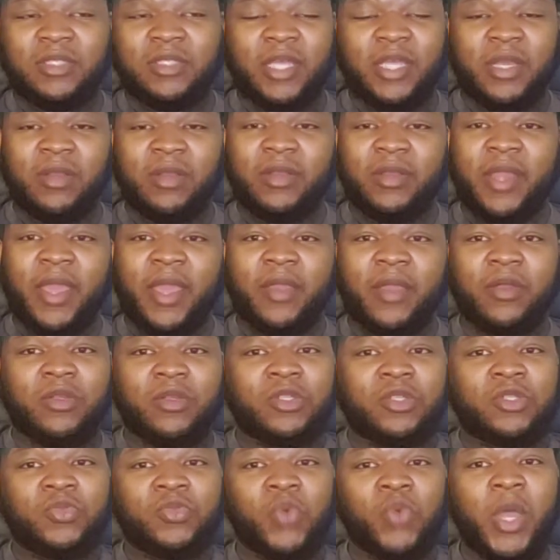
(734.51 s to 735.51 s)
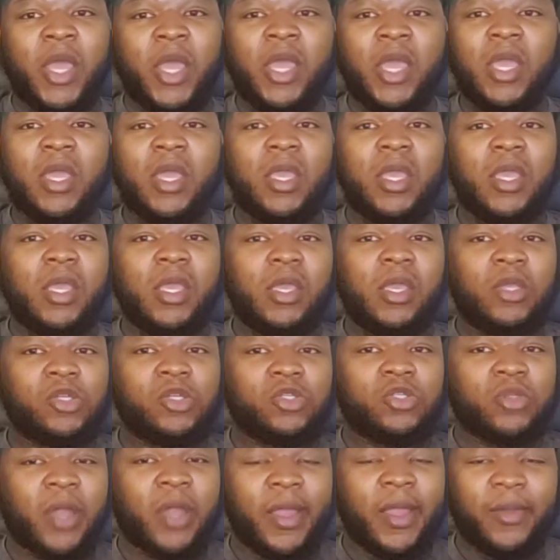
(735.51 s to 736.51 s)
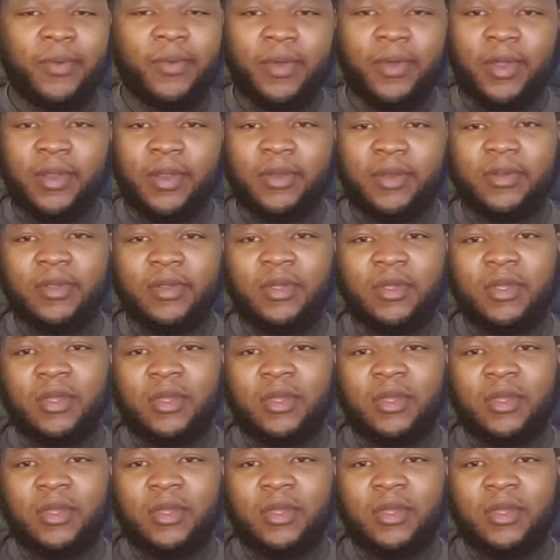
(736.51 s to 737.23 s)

Taylor Decker, swing, strike one.